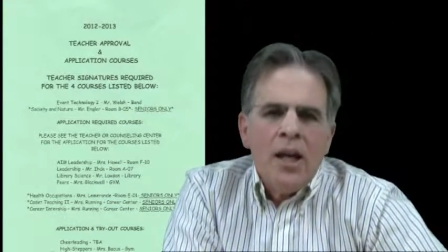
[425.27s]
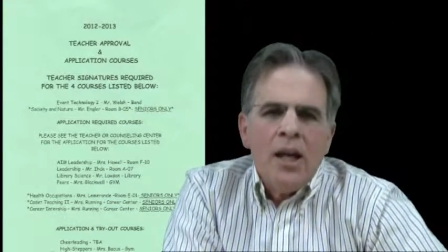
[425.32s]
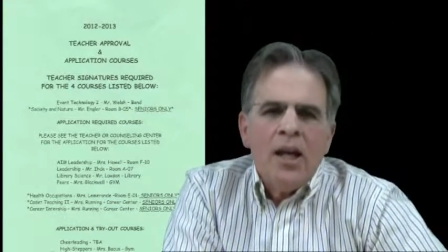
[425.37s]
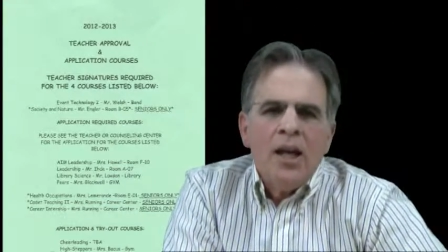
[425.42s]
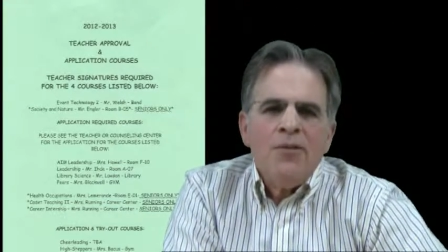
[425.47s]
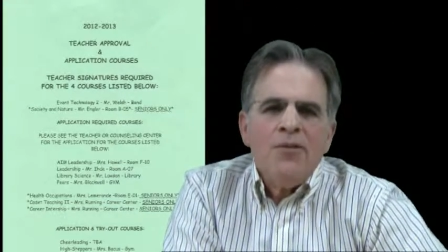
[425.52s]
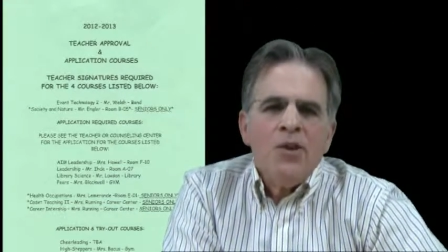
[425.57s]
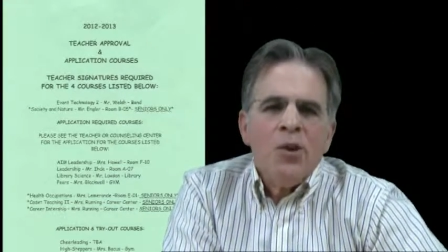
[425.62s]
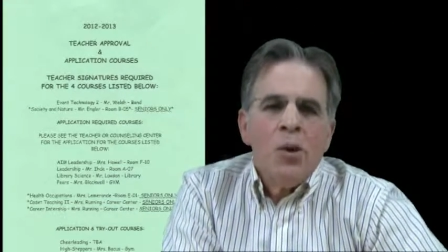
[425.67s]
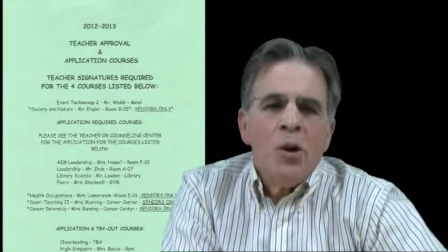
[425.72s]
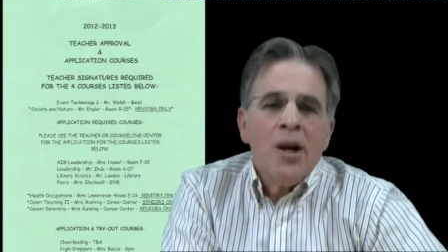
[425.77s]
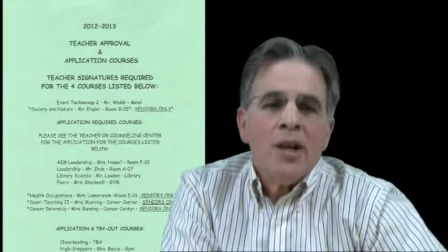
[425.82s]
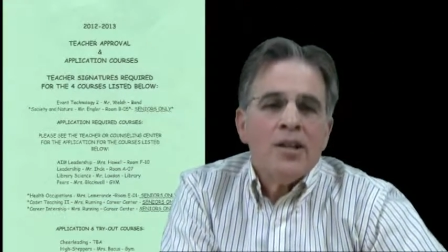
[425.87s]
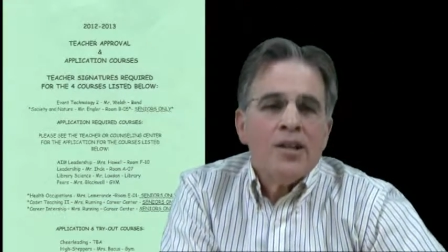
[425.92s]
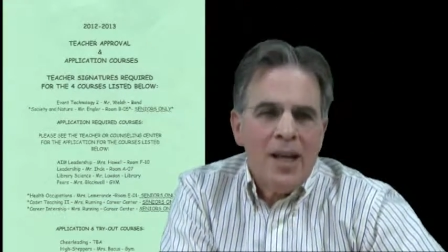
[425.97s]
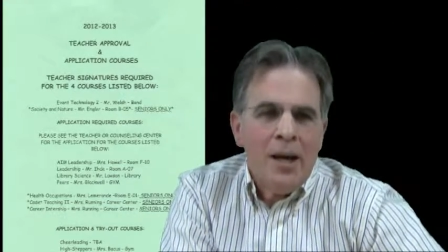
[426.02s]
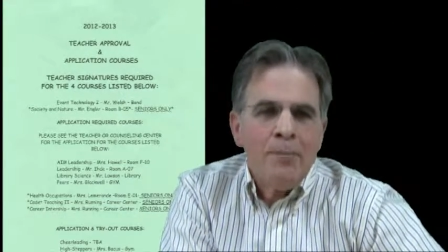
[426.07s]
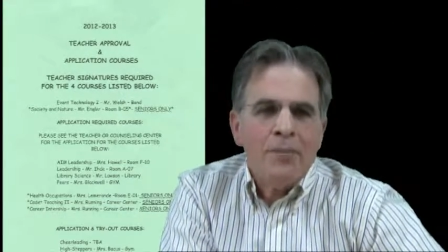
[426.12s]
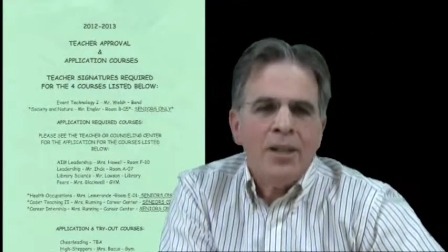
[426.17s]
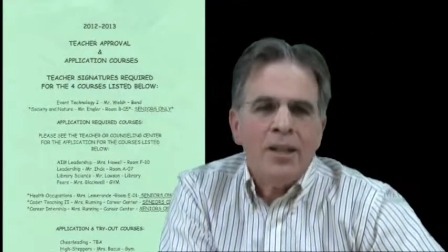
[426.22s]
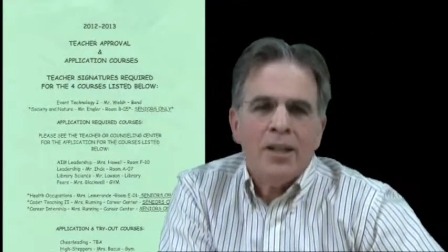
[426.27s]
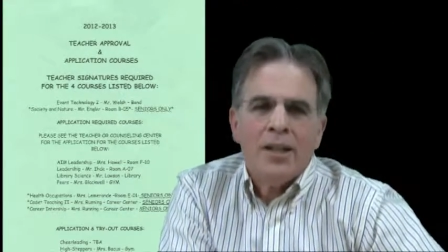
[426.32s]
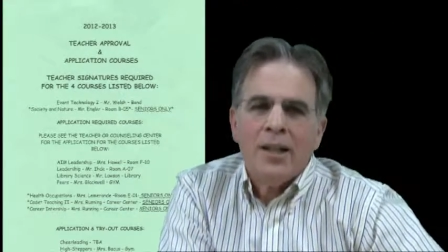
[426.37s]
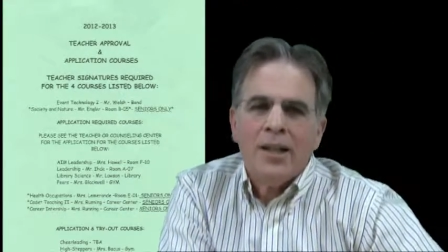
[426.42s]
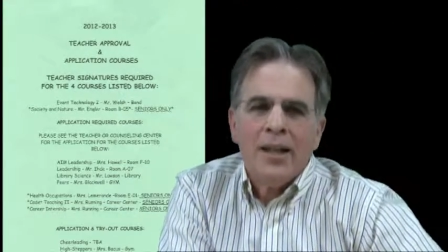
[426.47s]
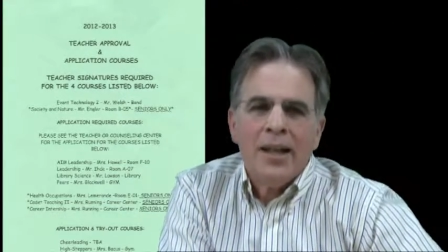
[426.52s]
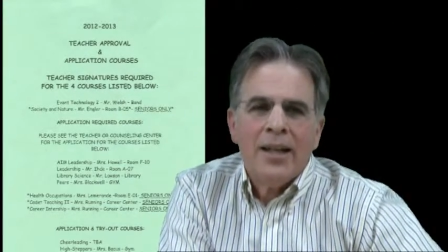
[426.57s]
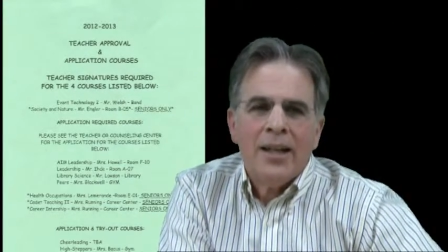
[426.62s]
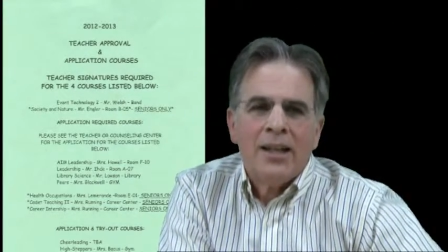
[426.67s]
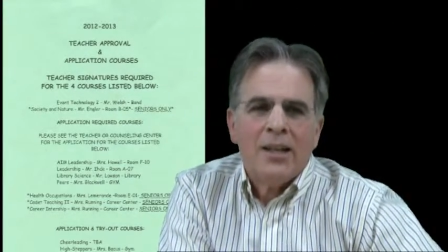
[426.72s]
If you are attempting to
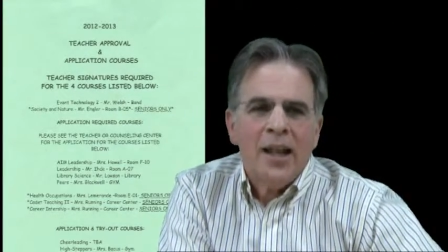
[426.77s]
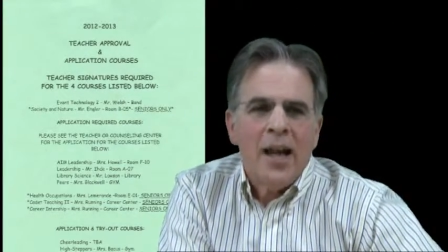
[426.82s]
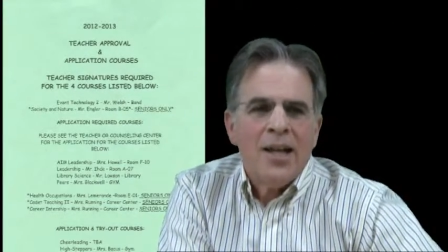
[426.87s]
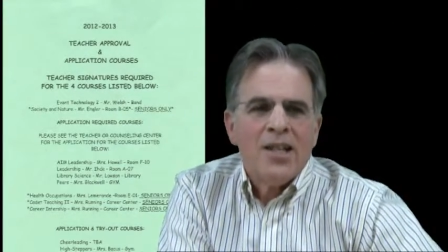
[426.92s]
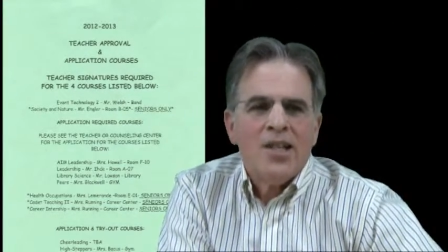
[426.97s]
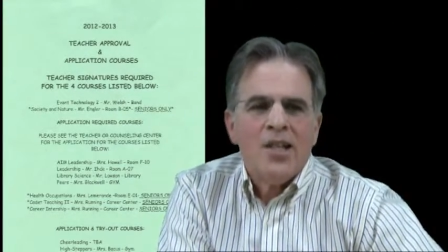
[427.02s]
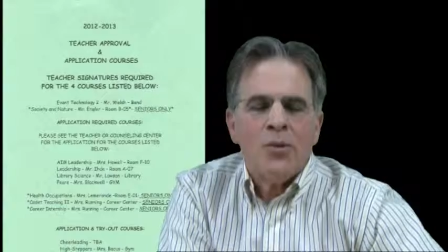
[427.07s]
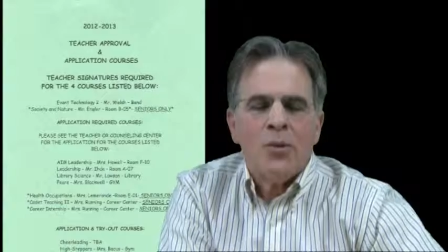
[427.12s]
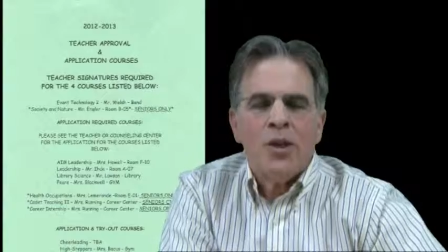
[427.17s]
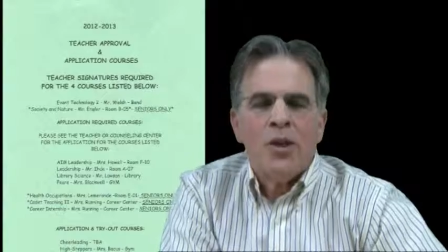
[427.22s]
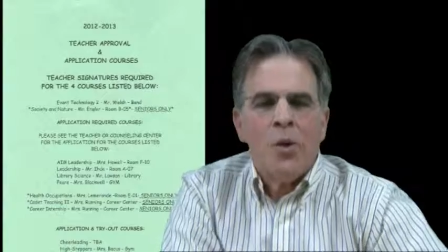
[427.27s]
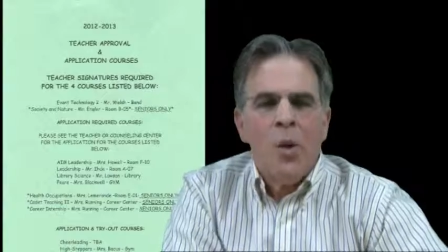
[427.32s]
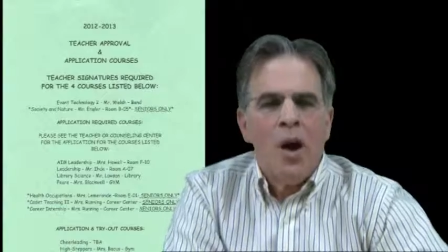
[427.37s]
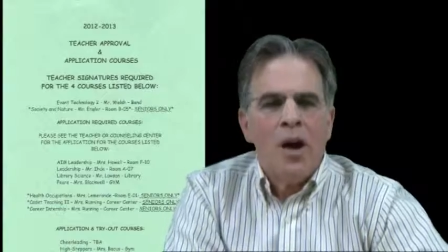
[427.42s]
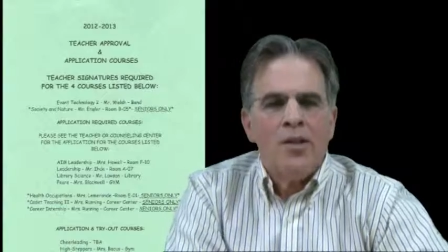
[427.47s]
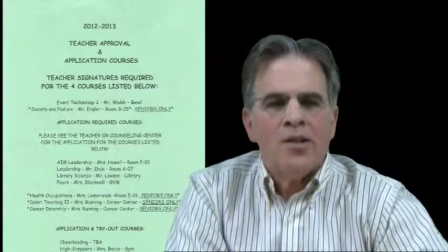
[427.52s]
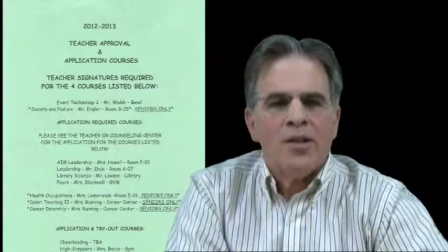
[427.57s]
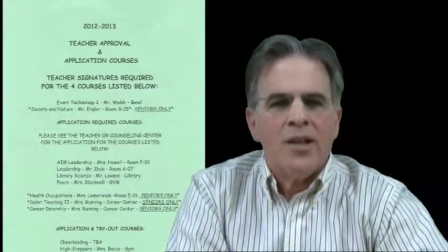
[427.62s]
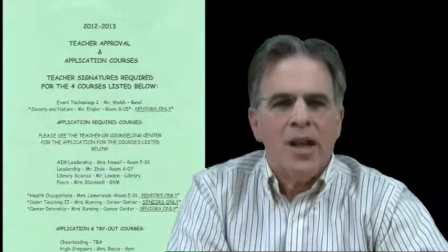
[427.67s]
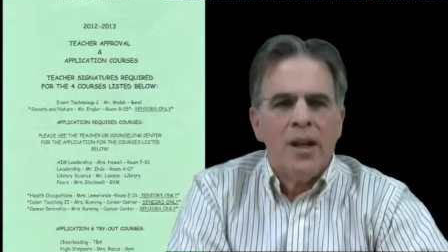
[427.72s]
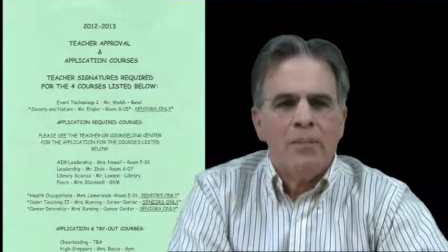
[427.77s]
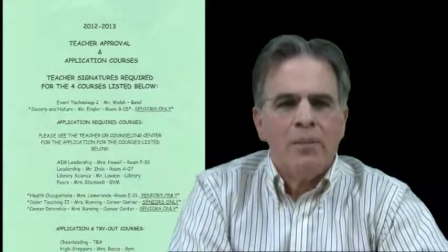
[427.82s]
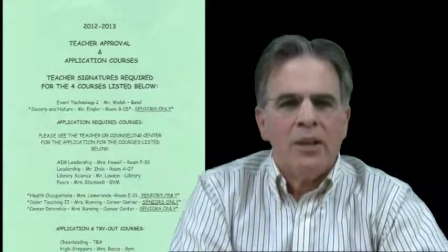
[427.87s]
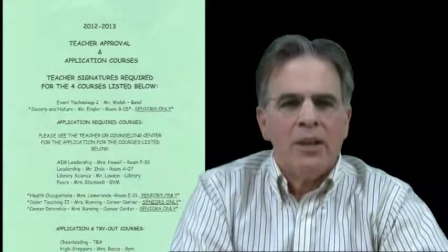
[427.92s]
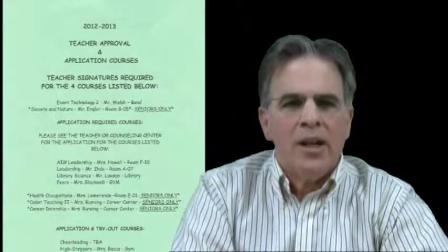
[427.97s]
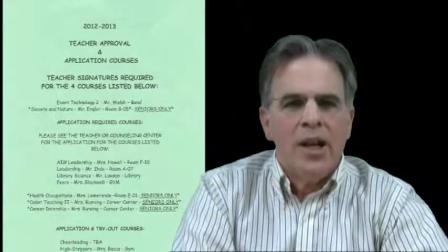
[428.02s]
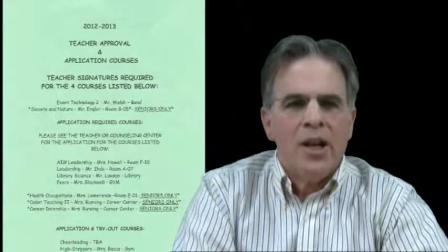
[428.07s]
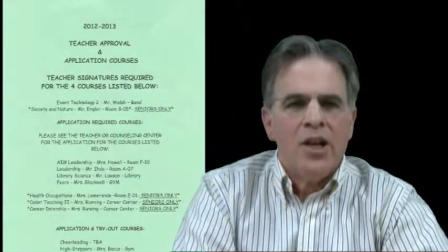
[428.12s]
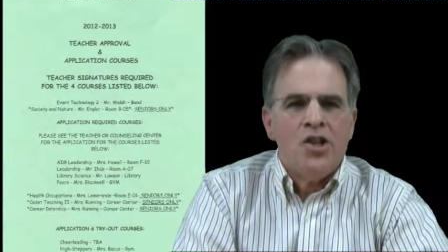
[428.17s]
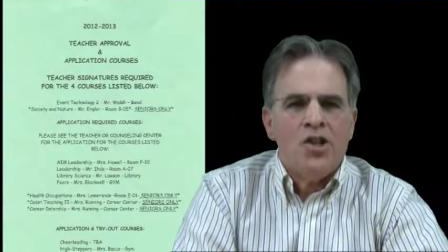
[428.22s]
get a class that requires an
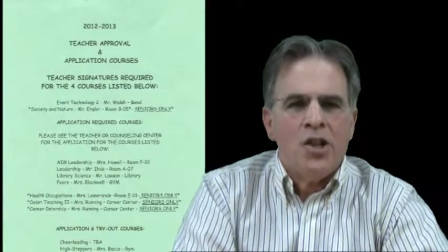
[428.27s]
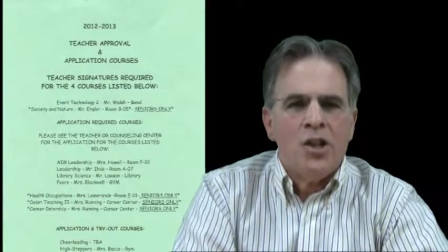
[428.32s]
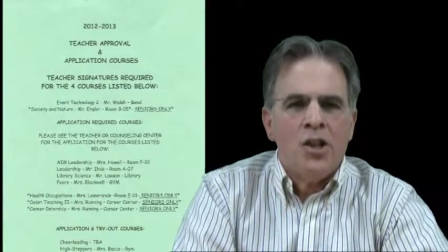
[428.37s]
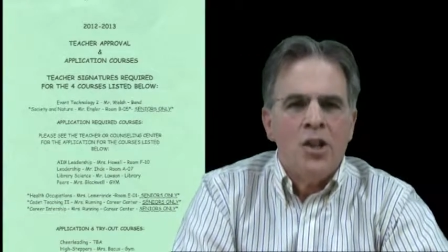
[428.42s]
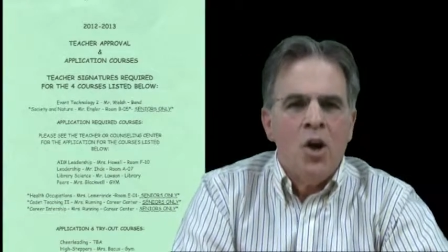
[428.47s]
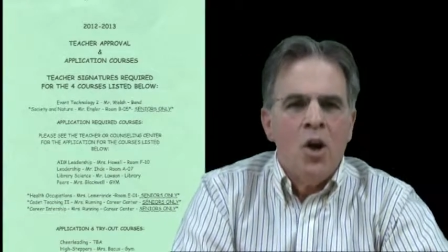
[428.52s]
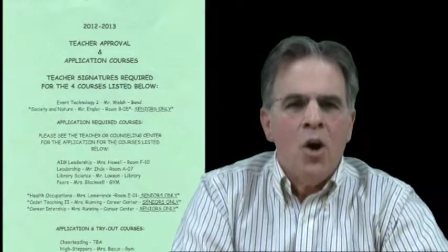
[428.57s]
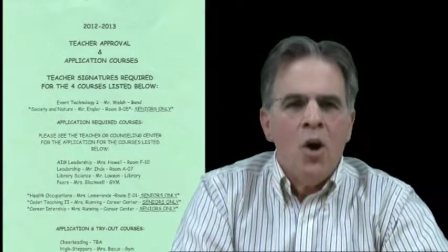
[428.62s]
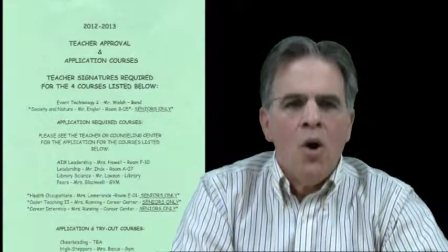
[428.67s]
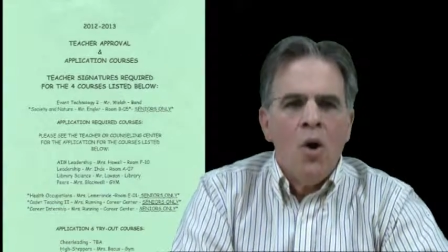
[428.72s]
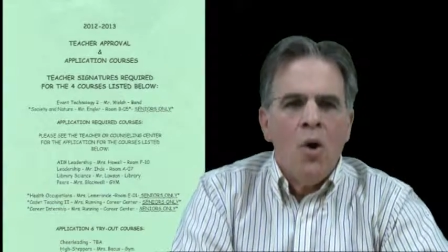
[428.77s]
application